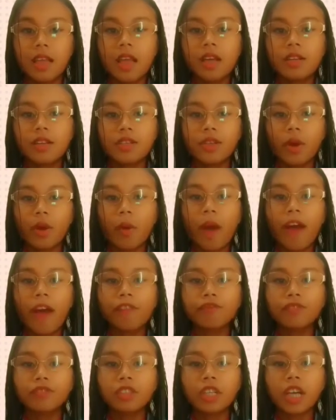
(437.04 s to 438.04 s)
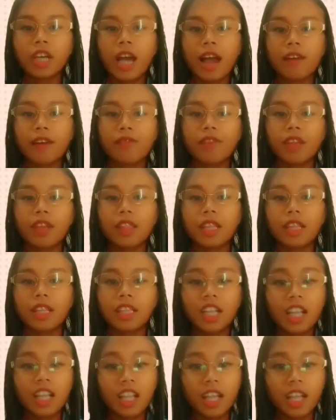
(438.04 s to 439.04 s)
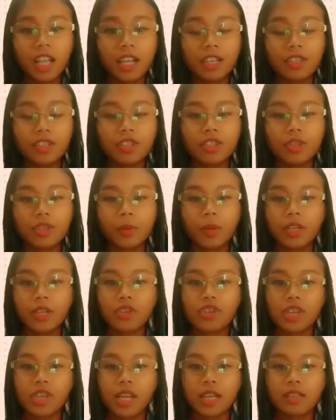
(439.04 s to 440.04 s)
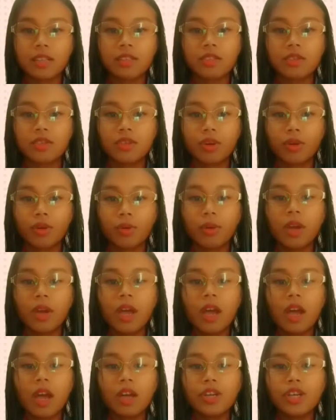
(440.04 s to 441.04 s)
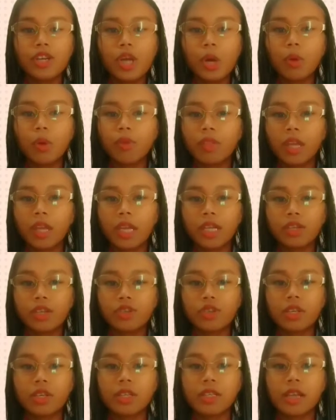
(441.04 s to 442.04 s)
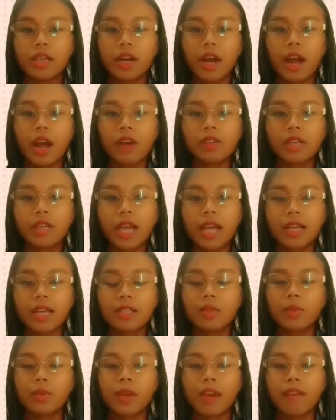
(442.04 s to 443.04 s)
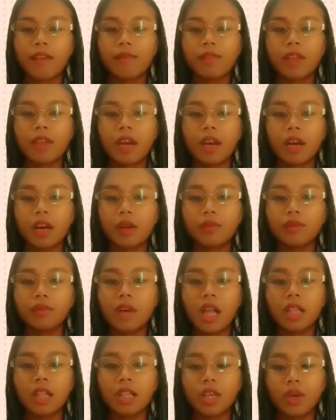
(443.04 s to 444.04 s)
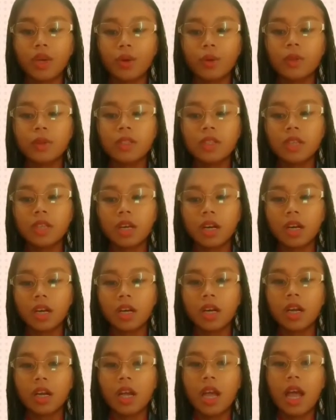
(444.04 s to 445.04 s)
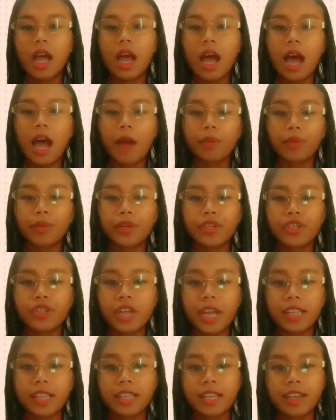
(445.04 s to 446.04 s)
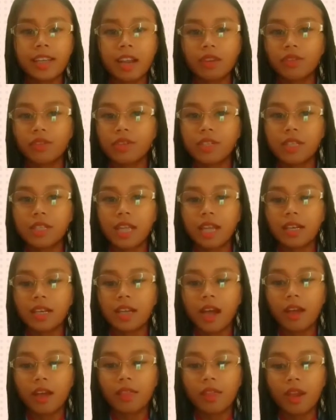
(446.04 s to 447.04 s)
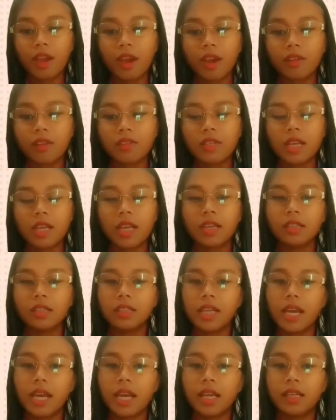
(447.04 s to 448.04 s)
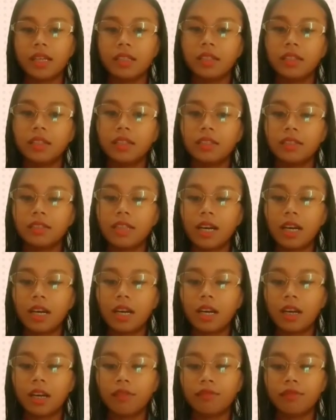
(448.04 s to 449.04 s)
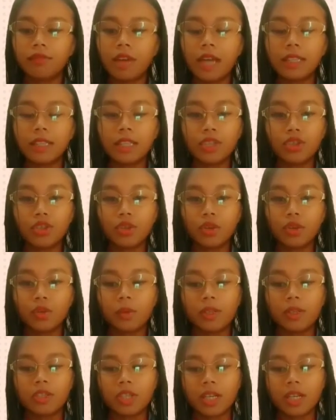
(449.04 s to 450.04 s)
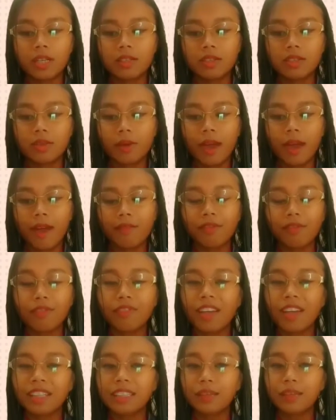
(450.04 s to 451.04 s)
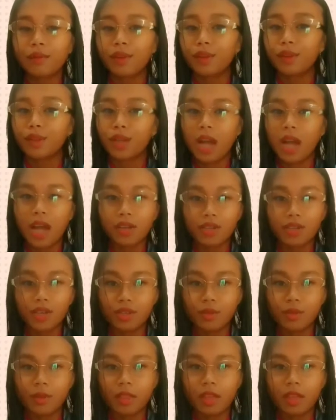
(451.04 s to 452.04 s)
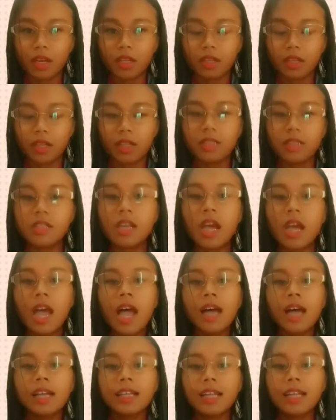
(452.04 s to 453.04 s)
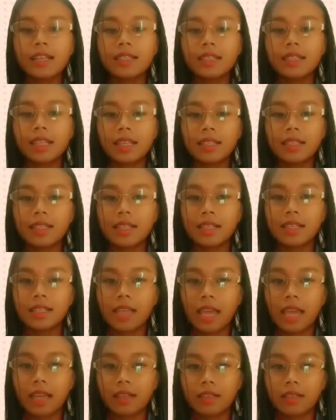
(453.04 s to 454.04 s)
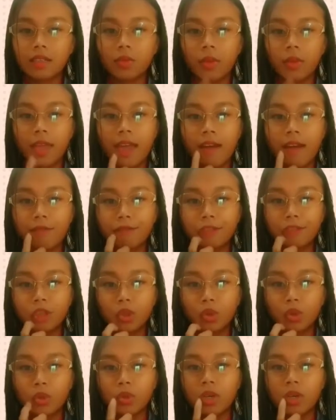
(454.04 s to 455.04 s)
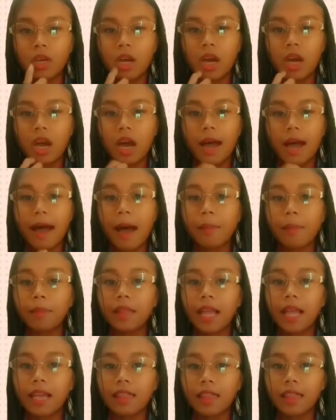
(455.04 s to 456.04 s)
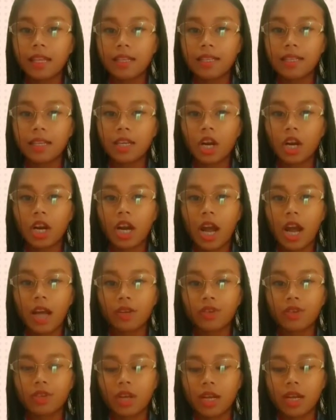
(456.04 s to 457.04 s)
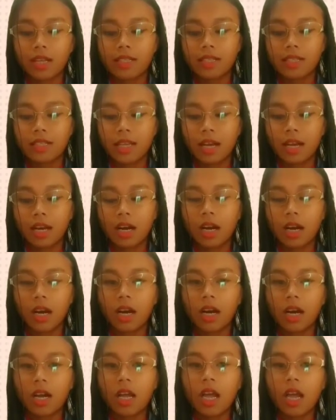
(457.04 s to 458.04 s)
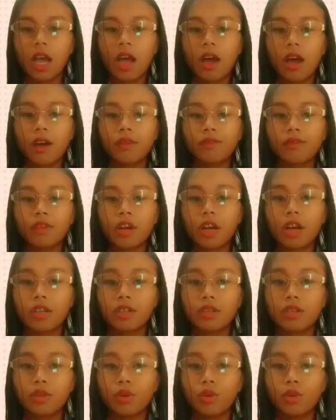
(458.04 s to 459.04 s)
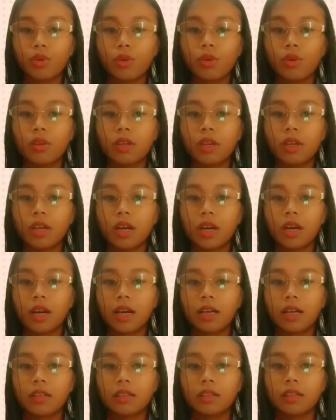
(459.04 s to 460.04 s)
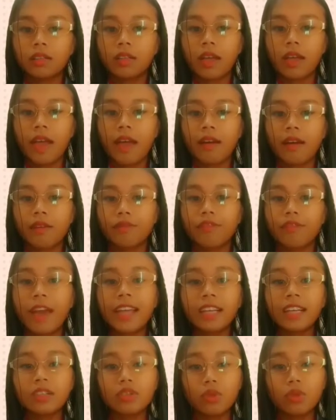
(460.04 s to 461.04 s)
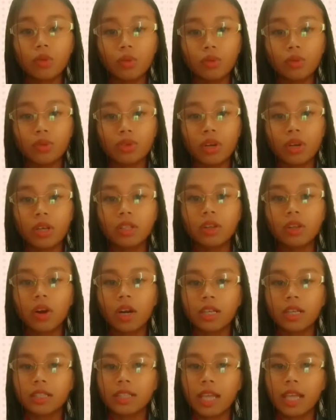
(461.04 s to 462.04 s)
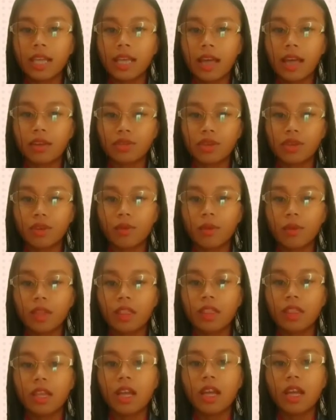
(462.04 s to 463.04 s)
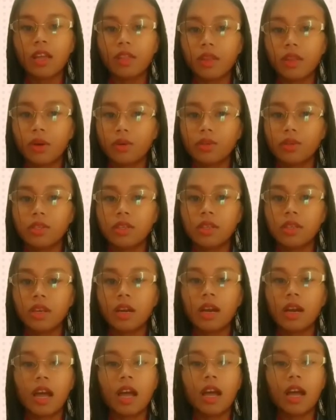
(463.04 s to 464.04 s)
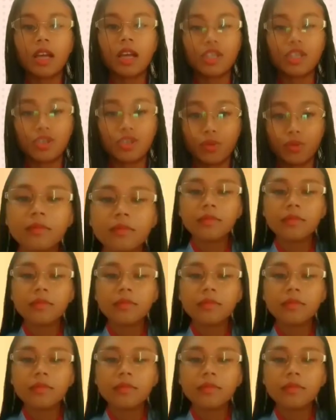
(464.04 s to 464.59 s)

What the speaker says: So, after having the knowledge, which is to know the issues around us, we have the values, appreciate and understand others, and then the attitude, which is to have effective interactions with others. Last is the skills. We have to apply this in our actions for us to find solution or take action with those issues.